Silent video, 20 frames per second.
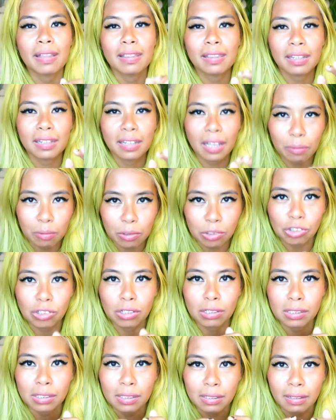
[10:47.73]
and then they would
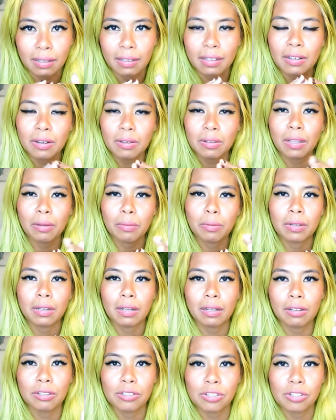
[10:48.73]
just, you know, they would